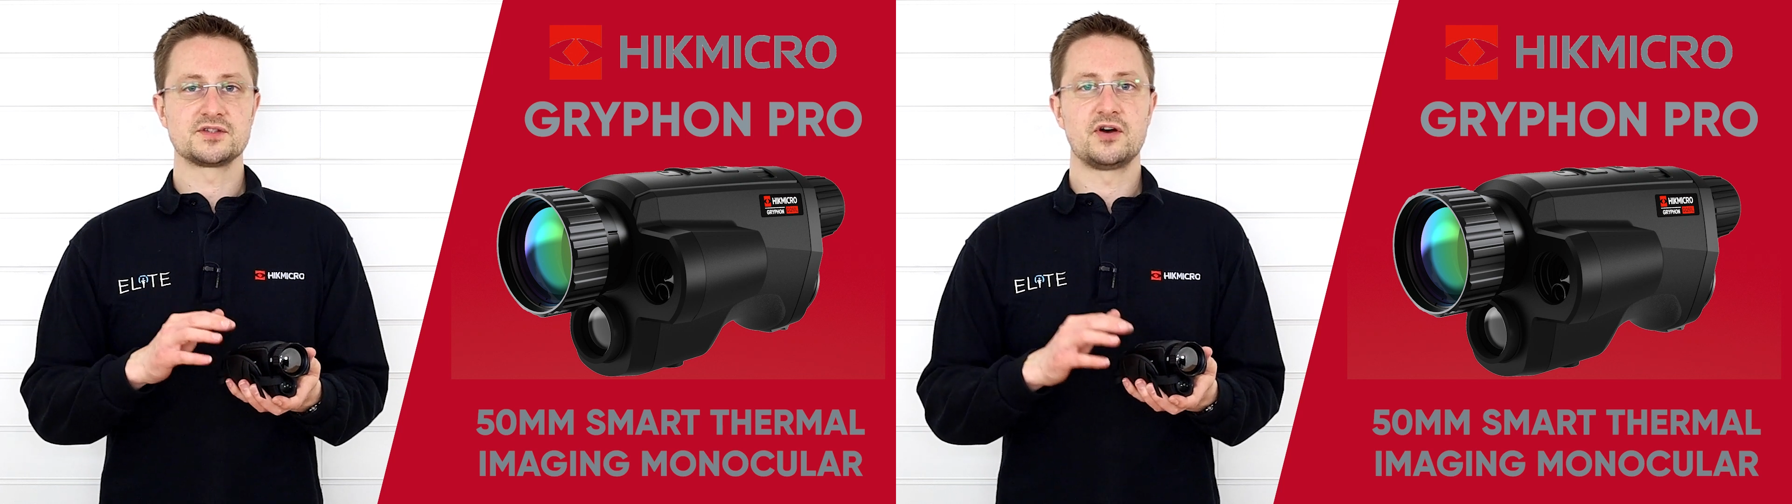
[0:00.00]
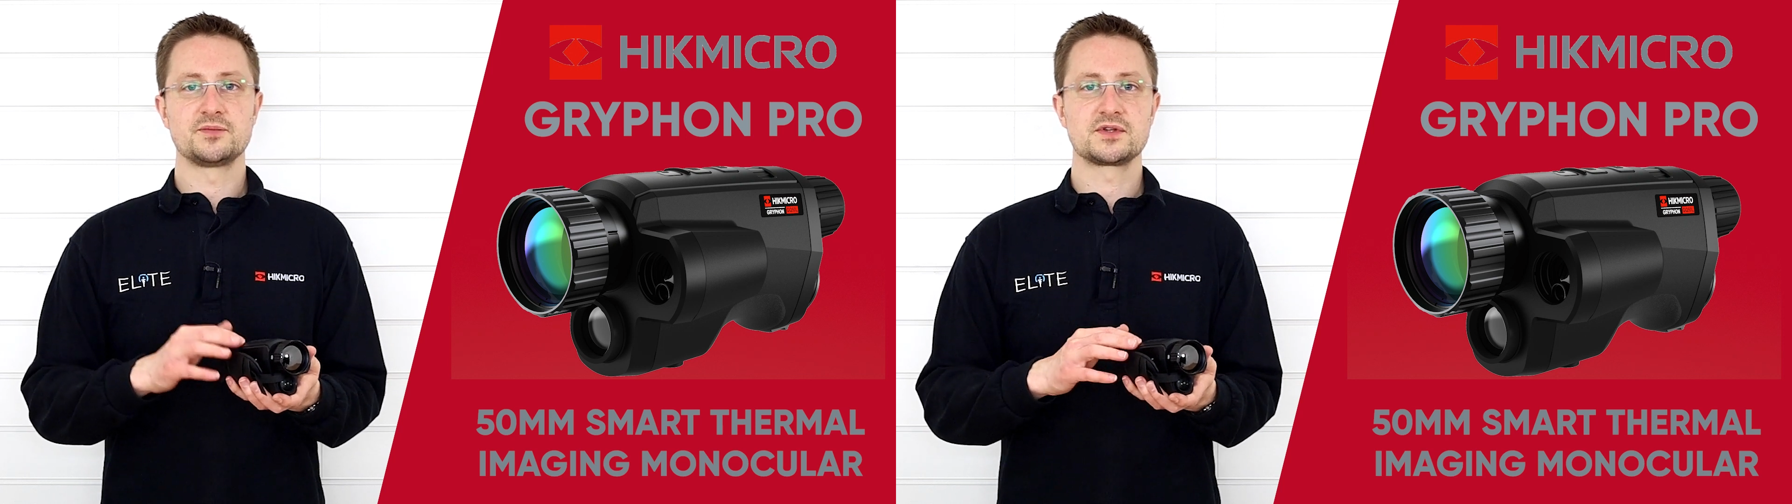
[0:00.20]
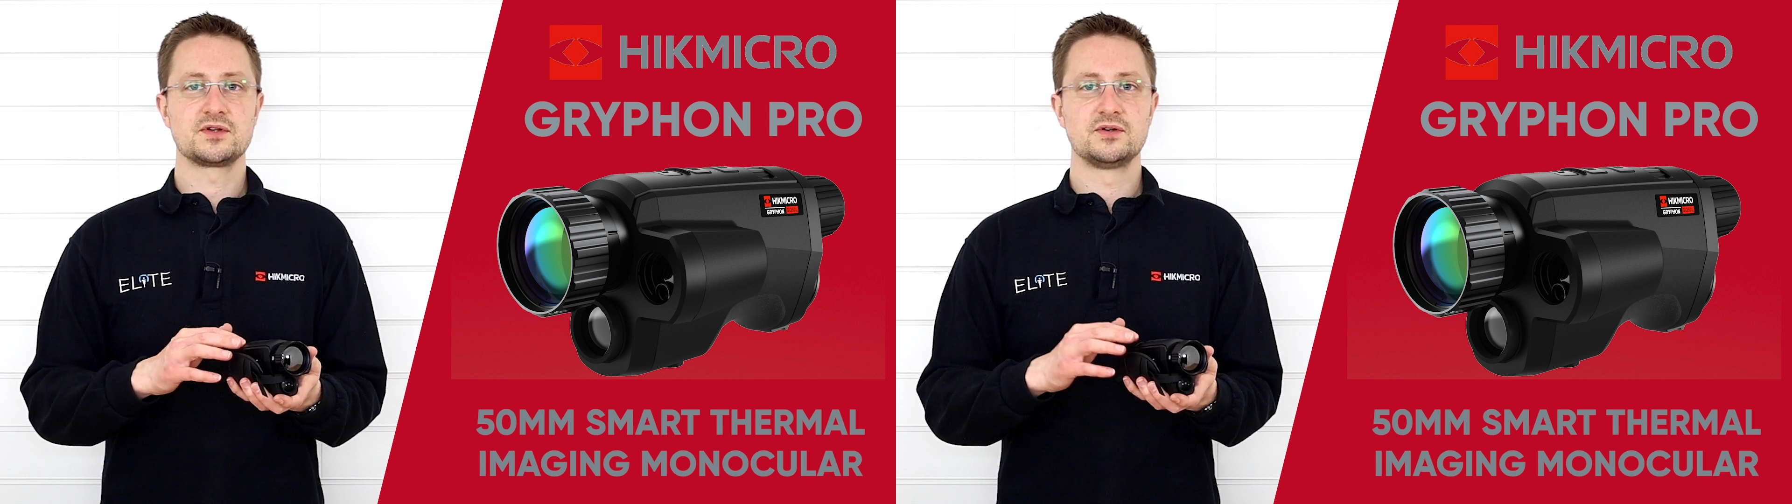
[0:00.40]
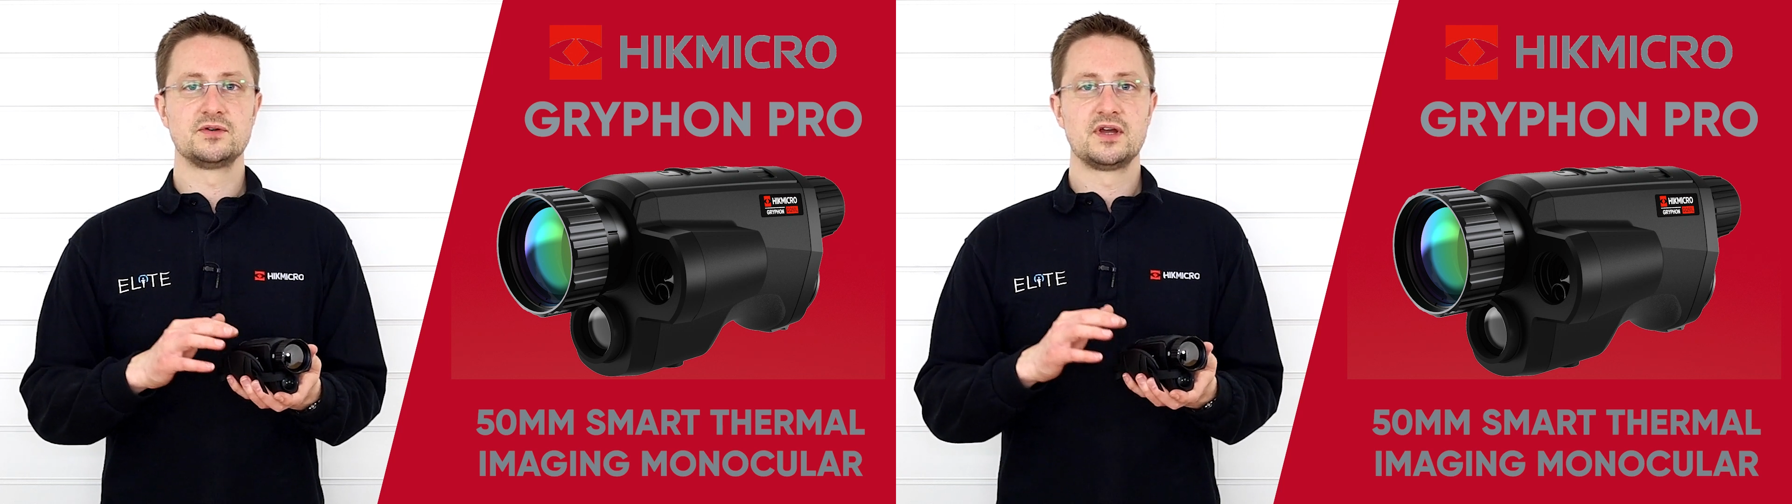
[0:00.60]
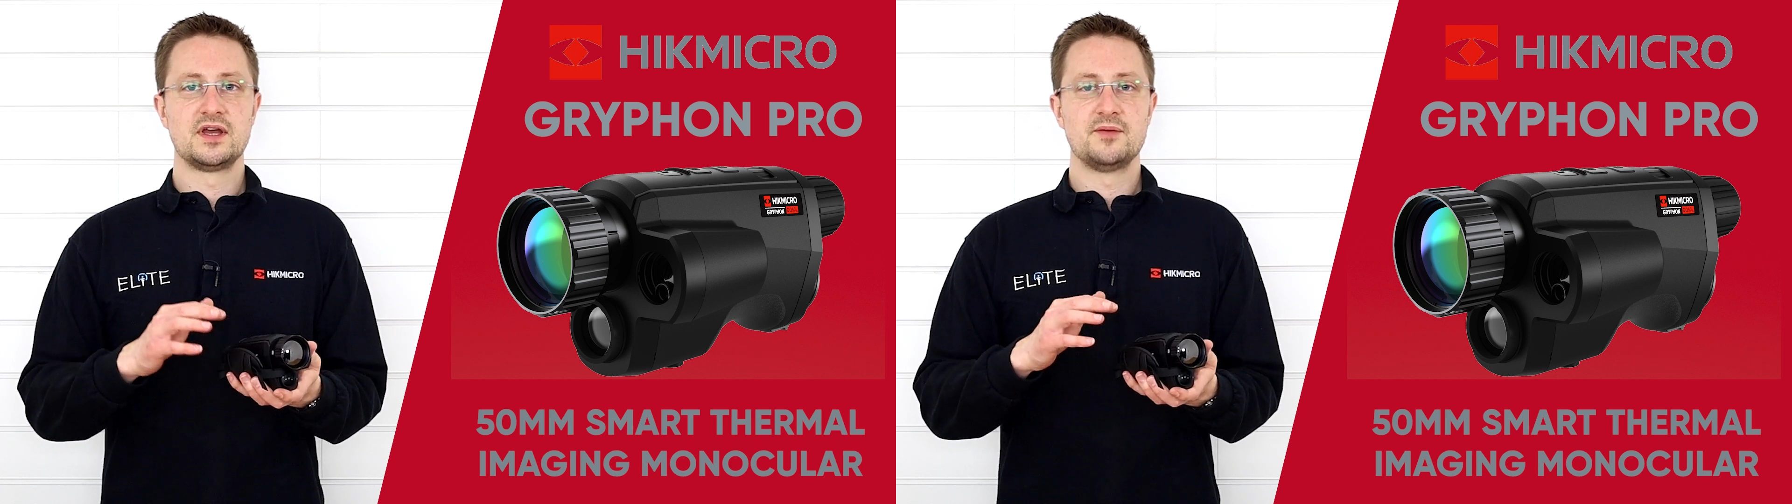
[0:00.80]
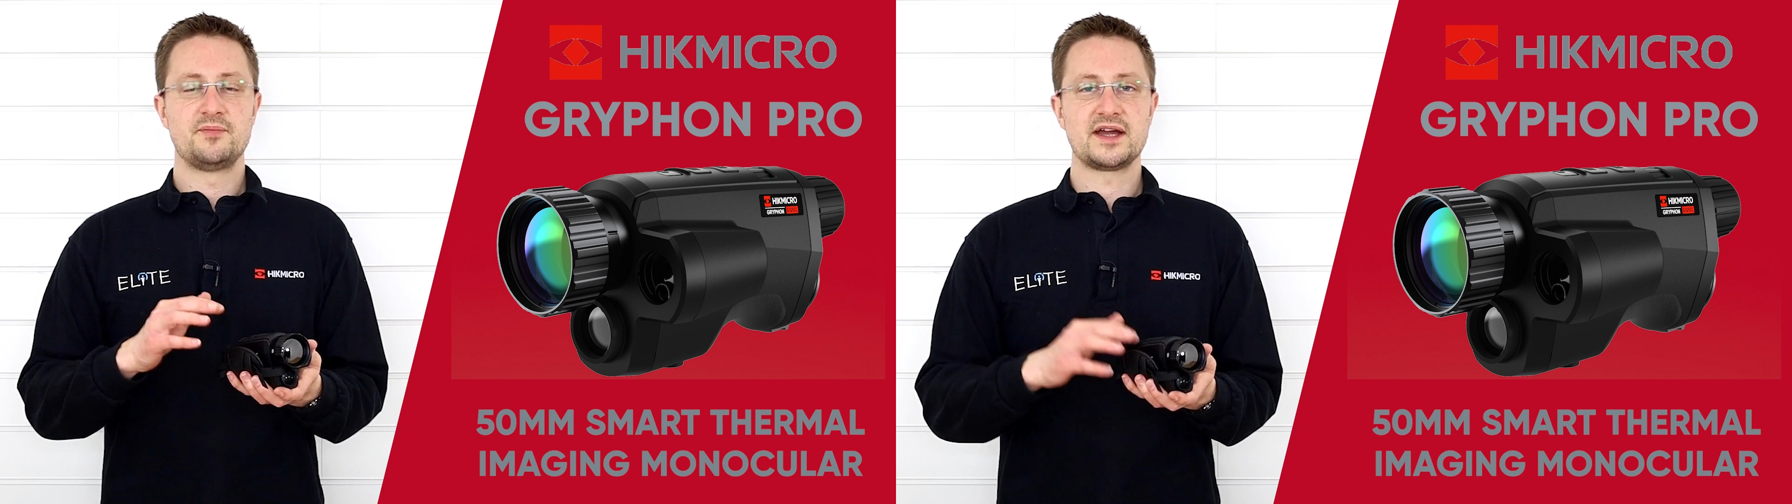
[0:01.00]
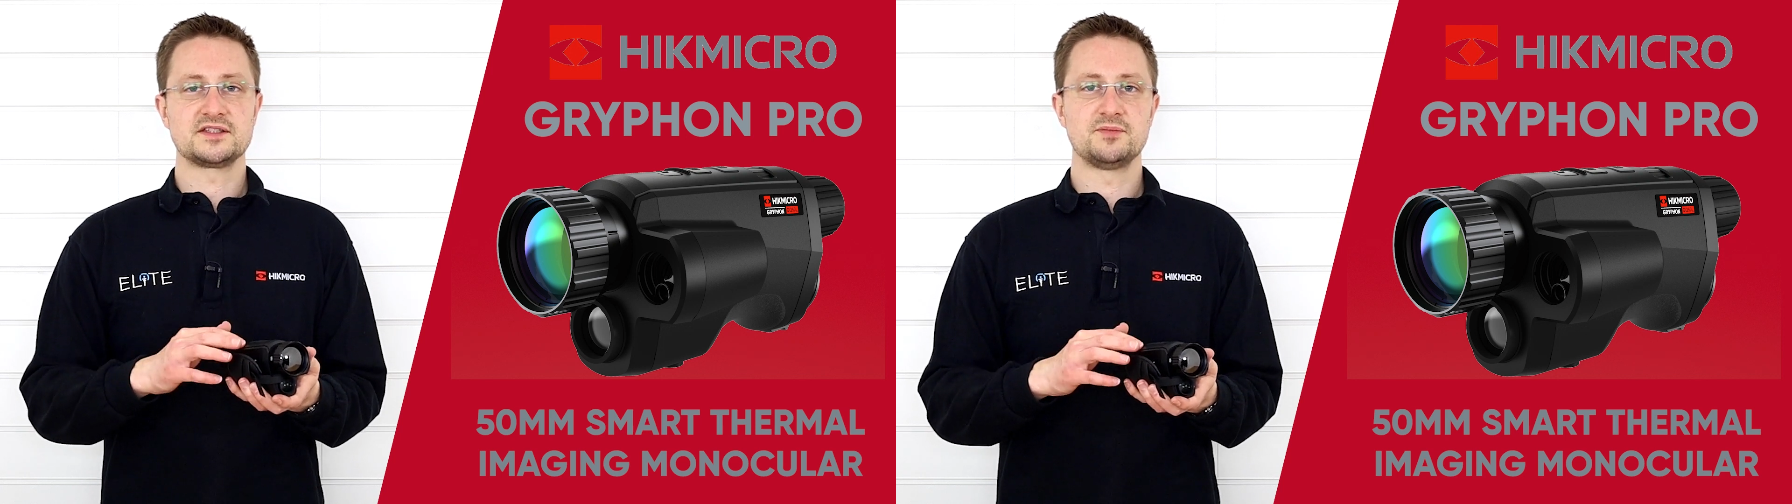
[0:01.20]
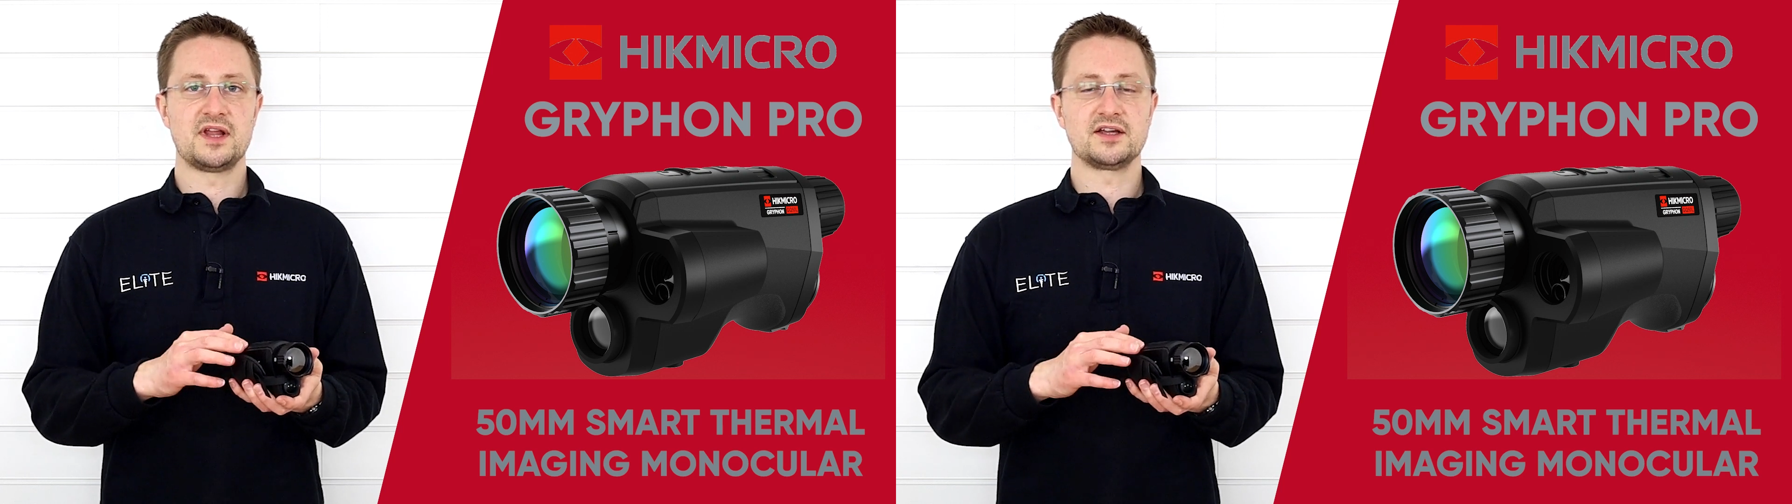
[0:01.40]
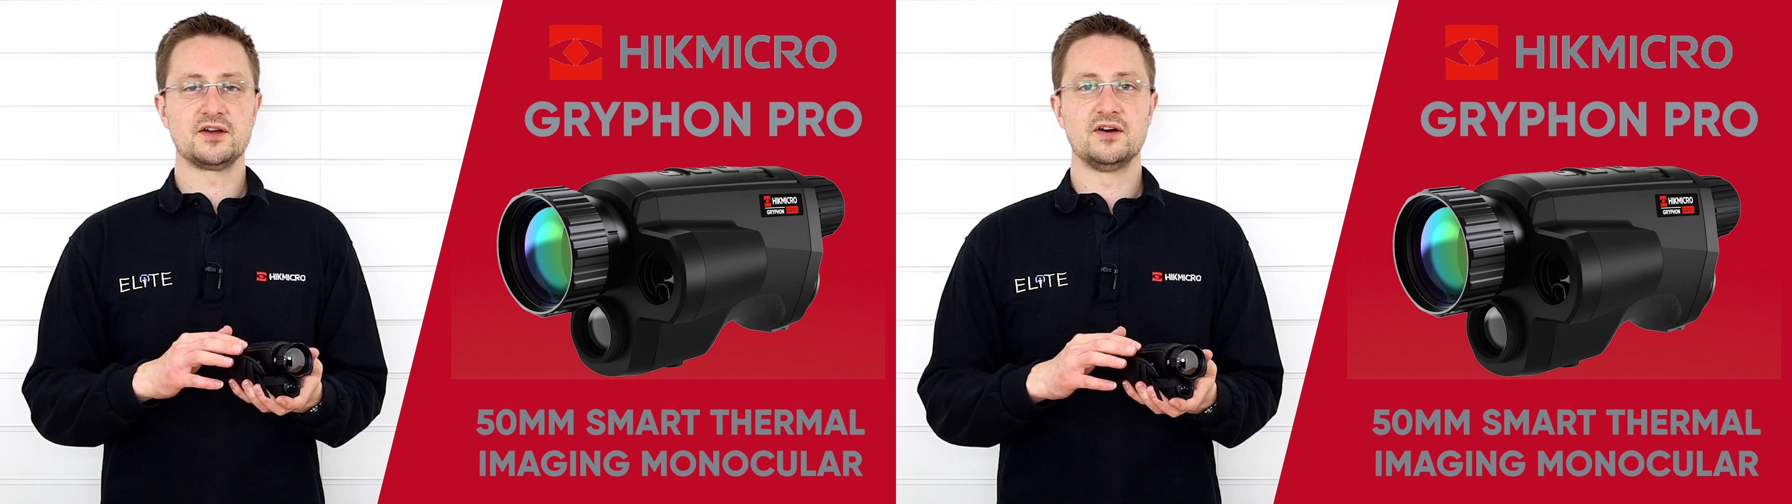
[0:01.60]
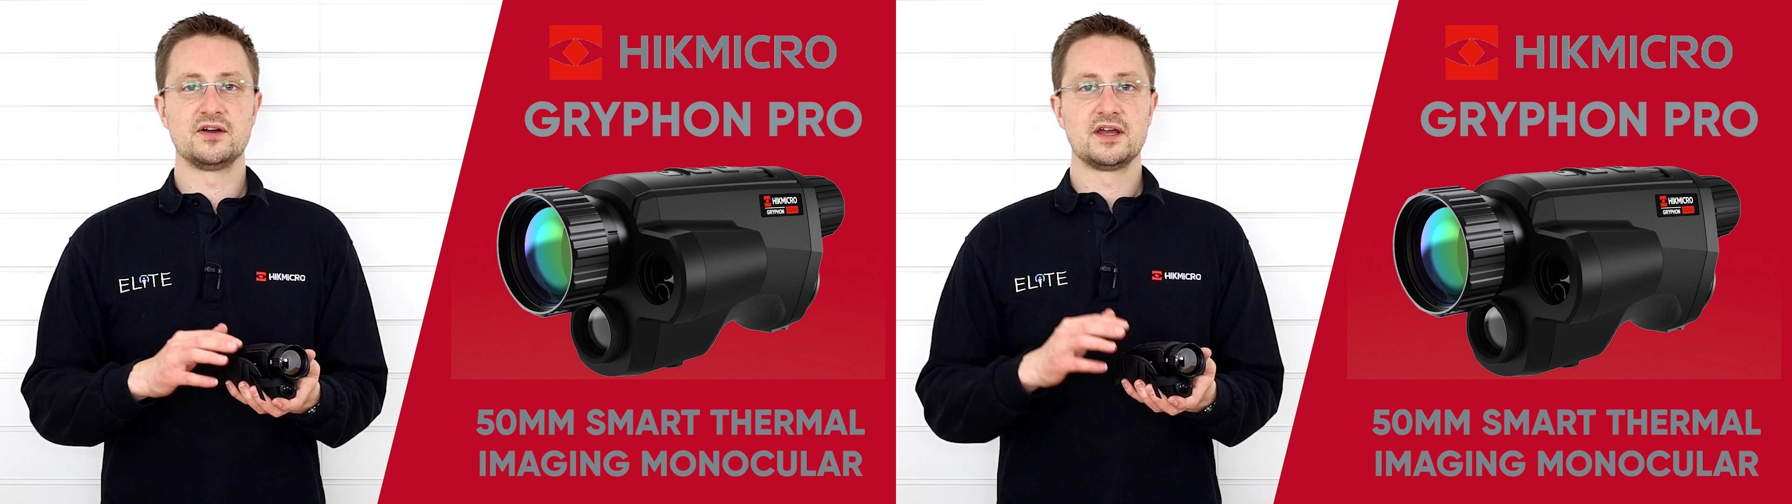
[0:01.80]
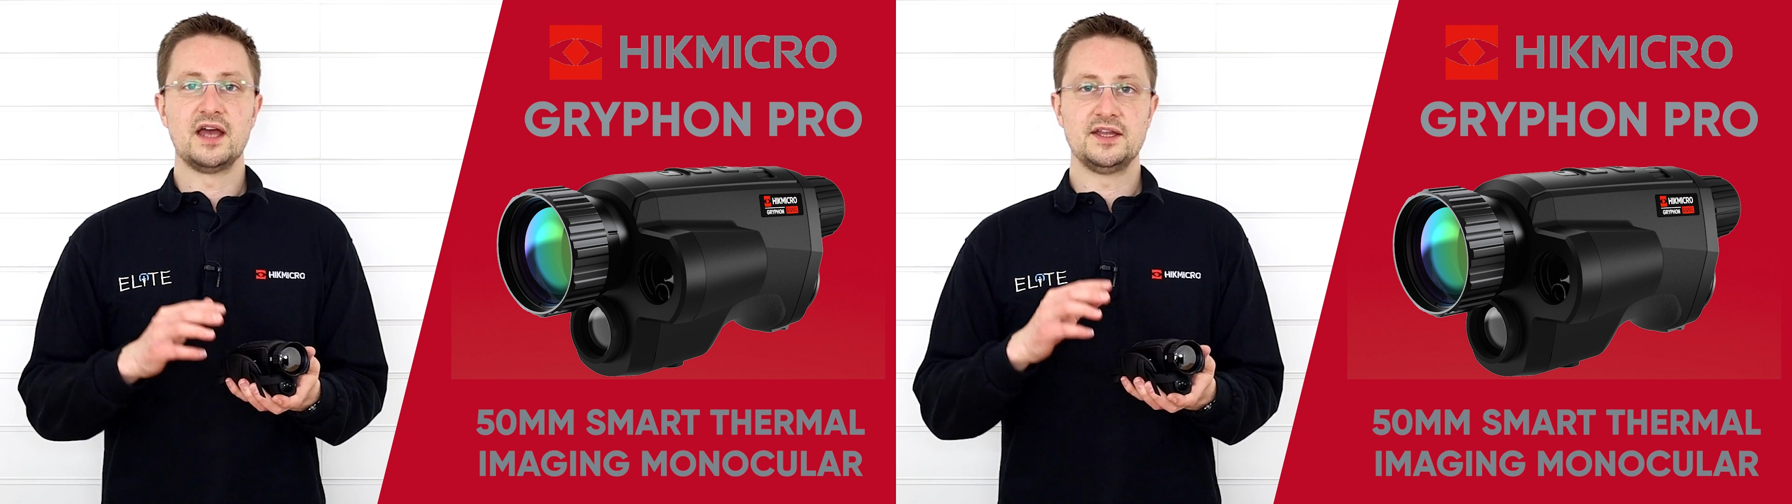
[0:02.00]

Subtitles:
to optical back to black hot,